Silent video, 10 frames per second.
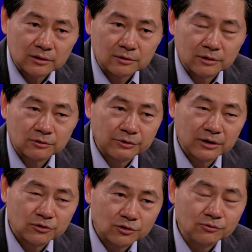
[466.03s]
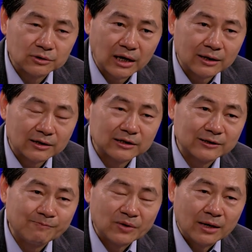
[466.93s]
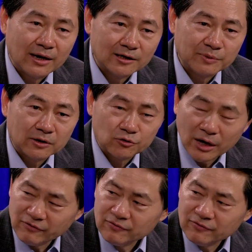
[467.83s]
it's really true that has been the driving